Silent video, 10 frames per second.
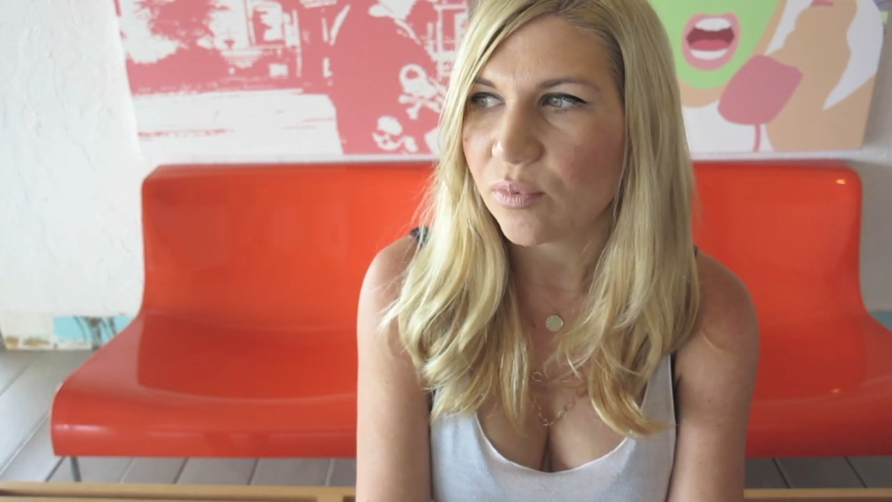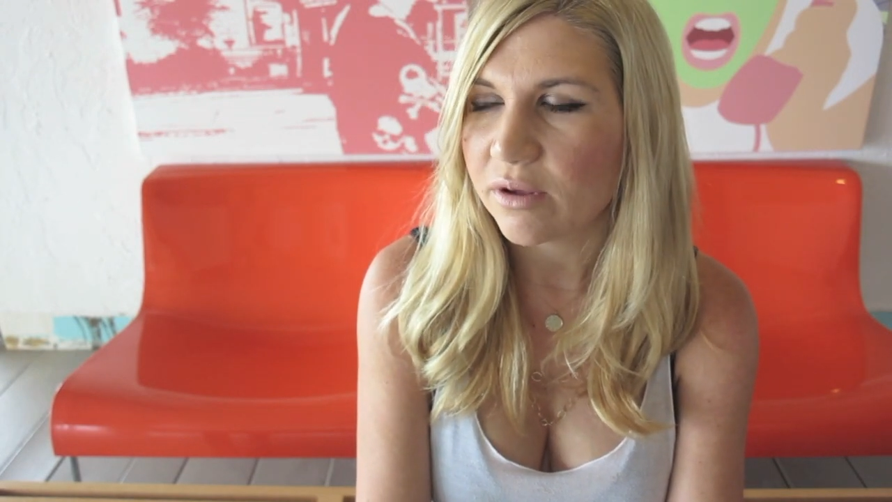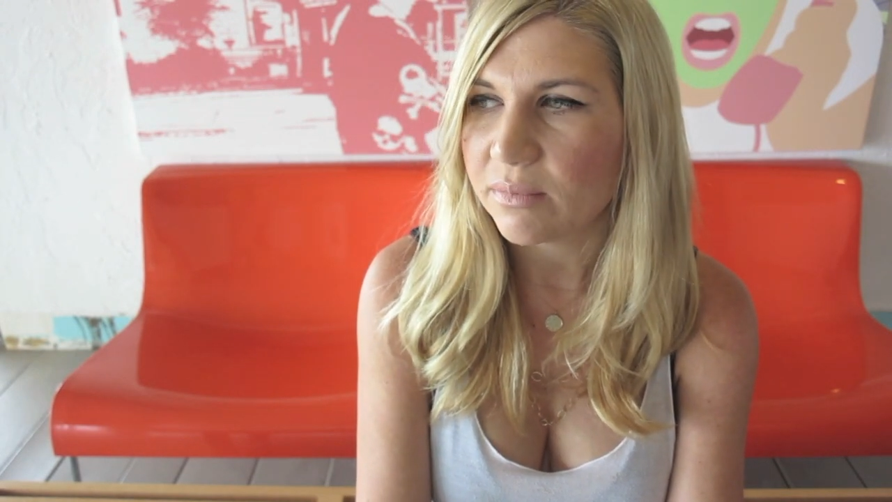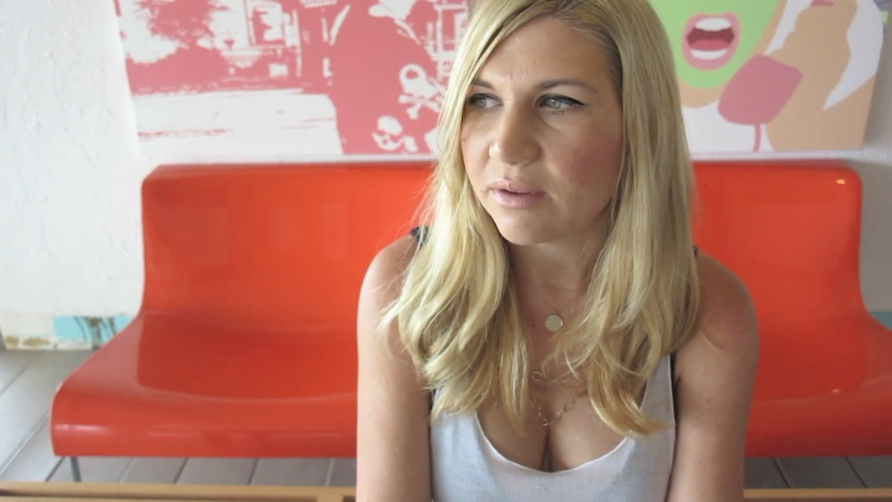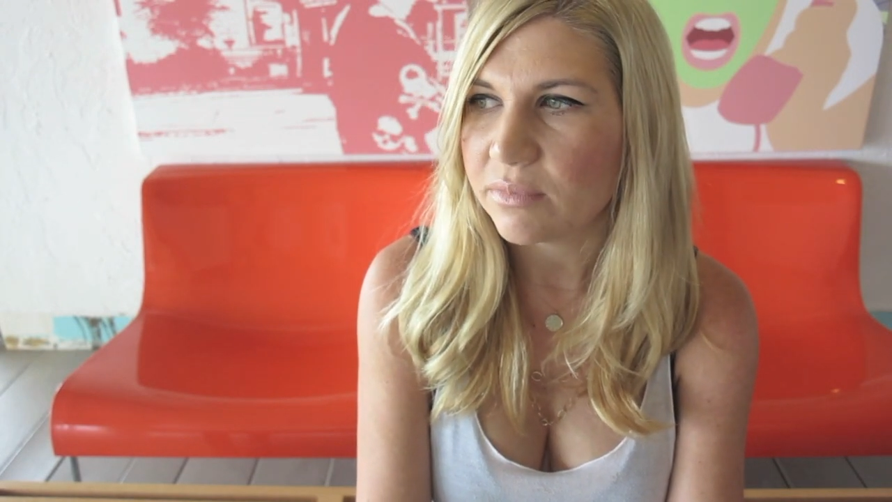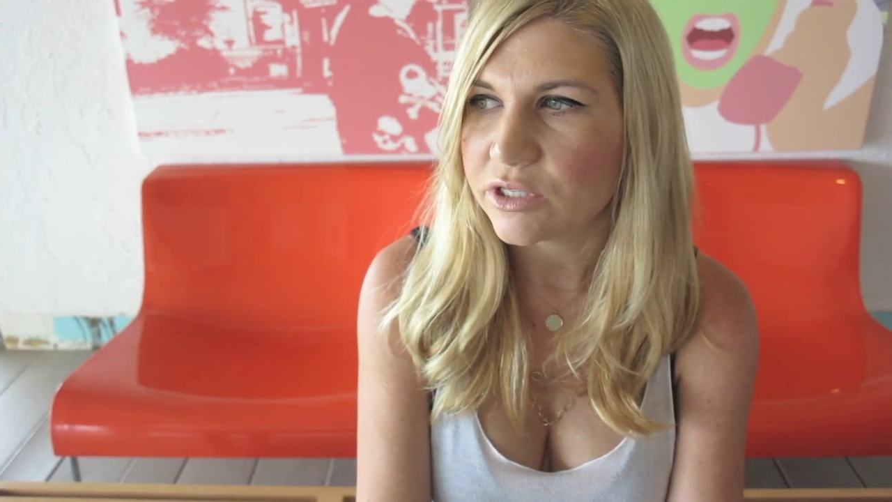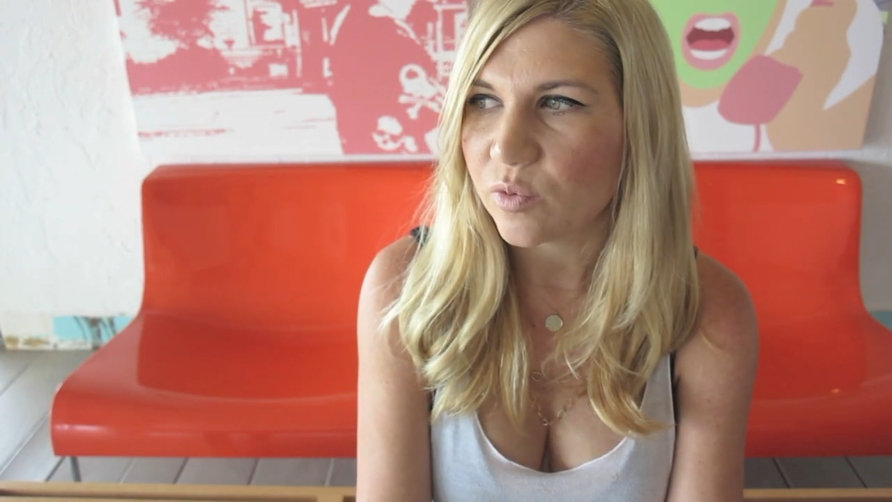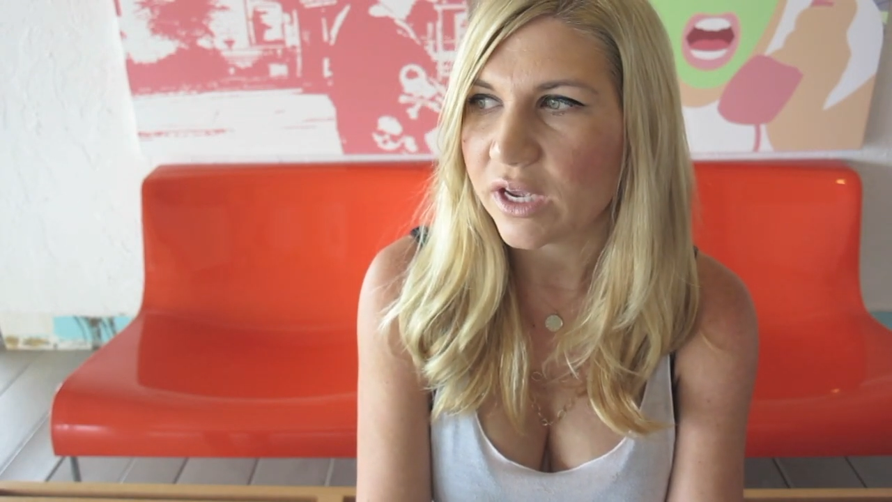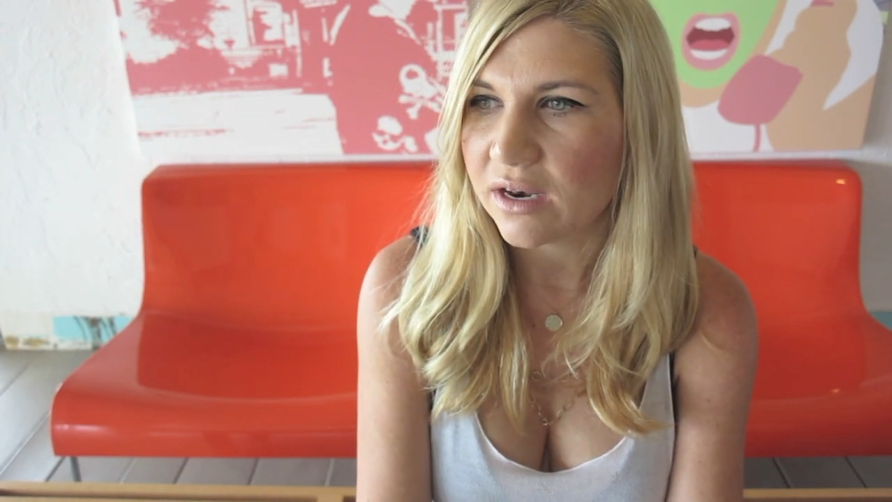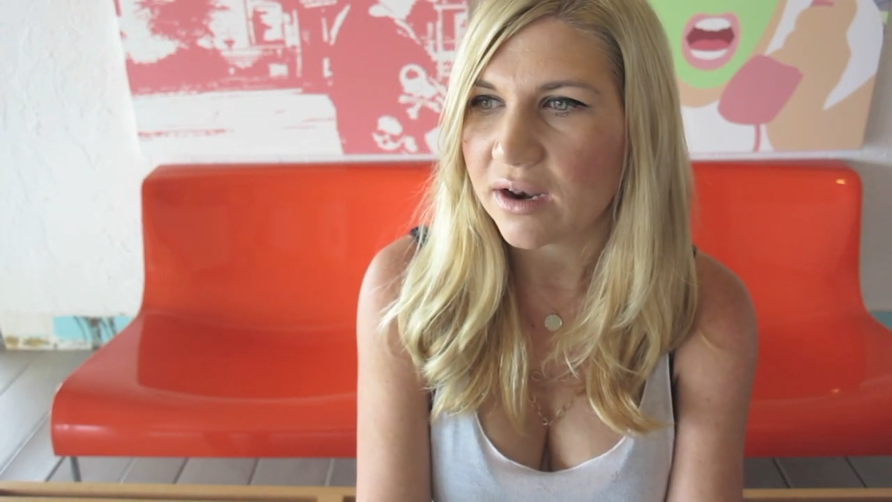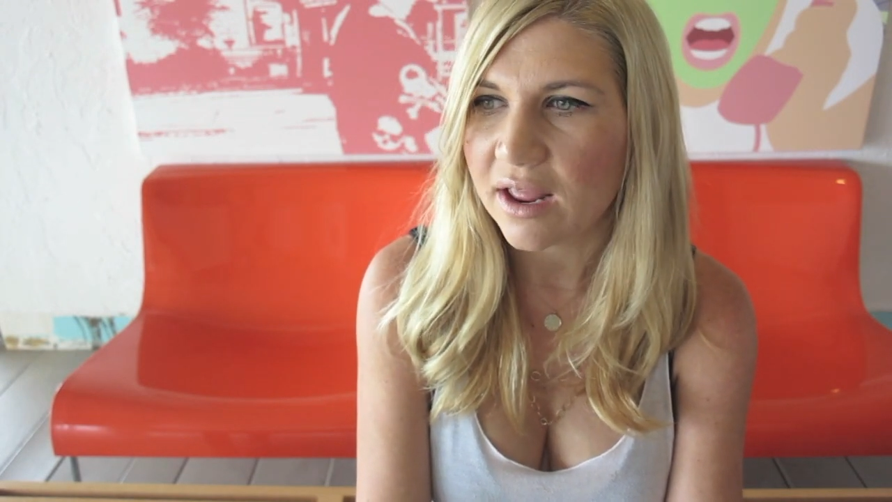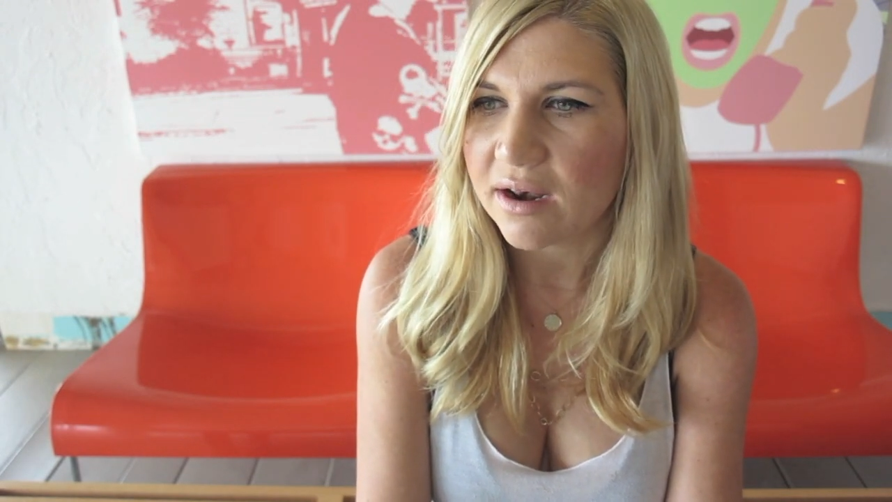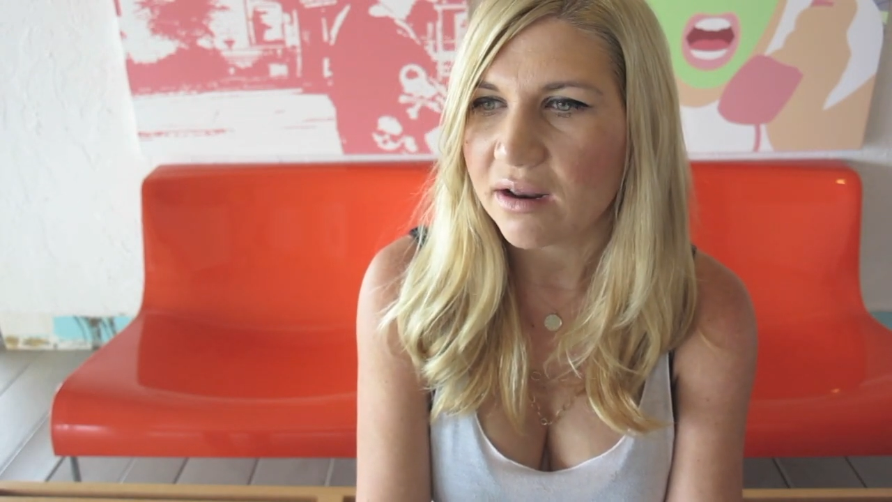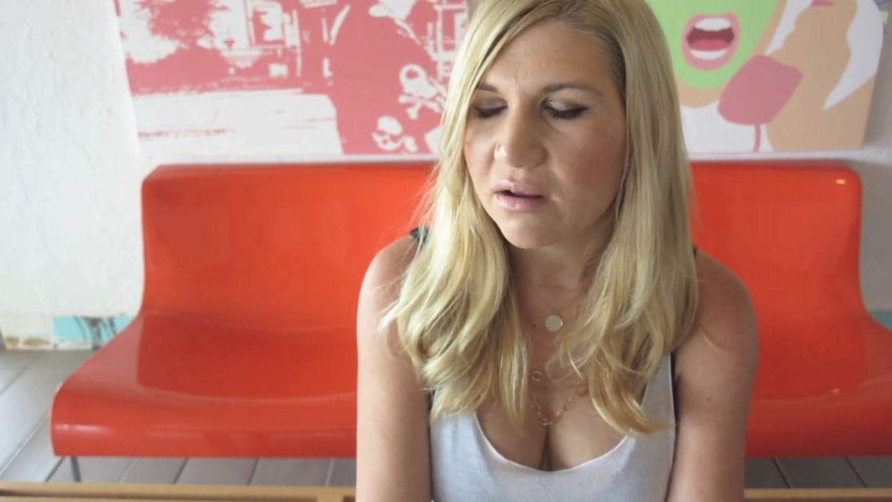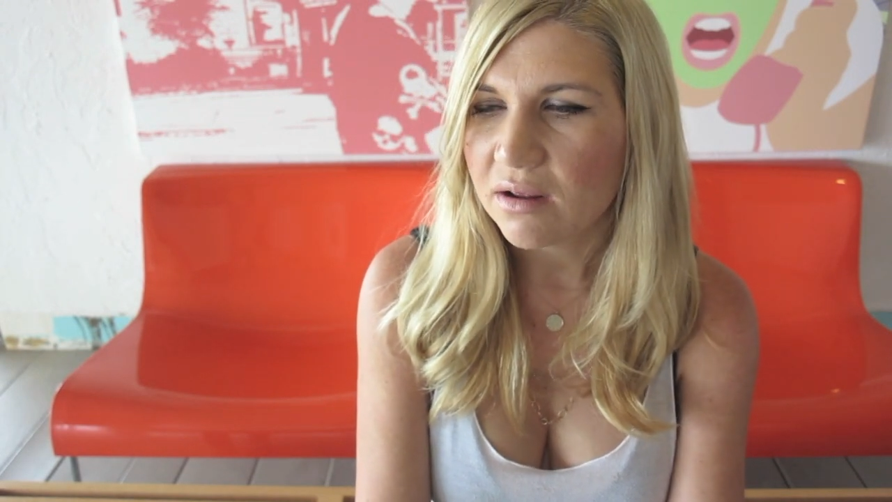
appointment in between, and